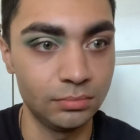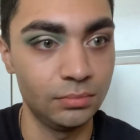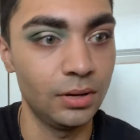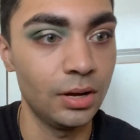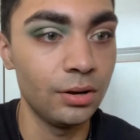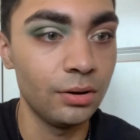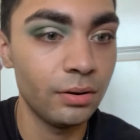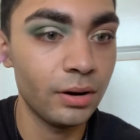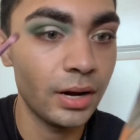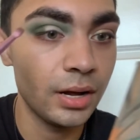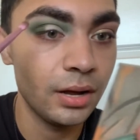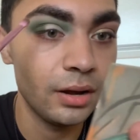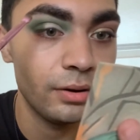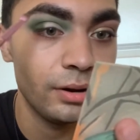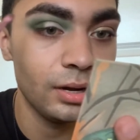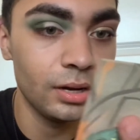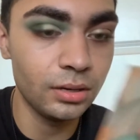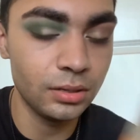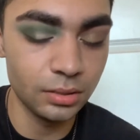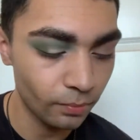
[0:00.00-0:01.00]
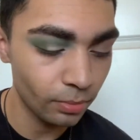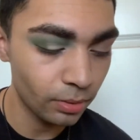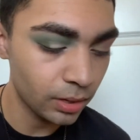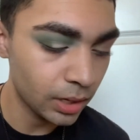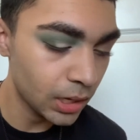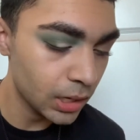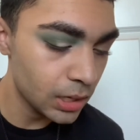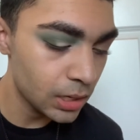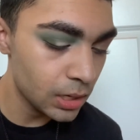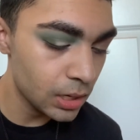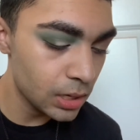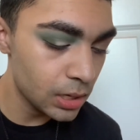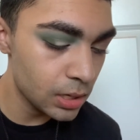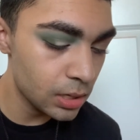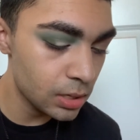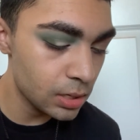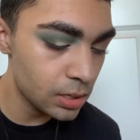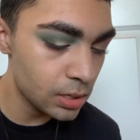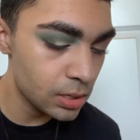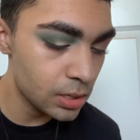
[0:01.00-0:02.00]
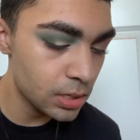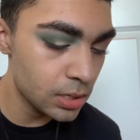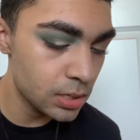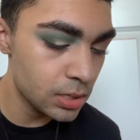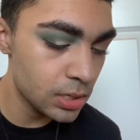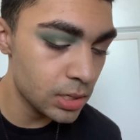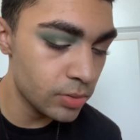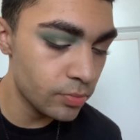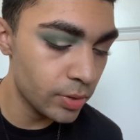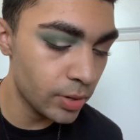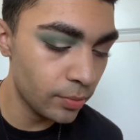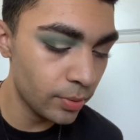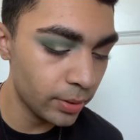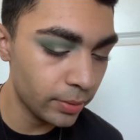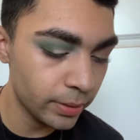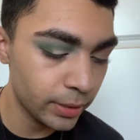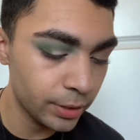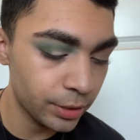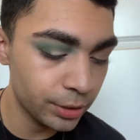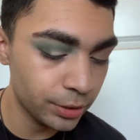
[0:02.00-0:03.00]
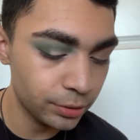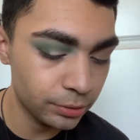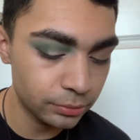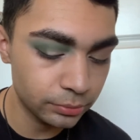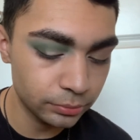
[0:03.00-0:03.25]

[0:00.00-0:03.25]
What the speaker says: under eye area. What do I want to do?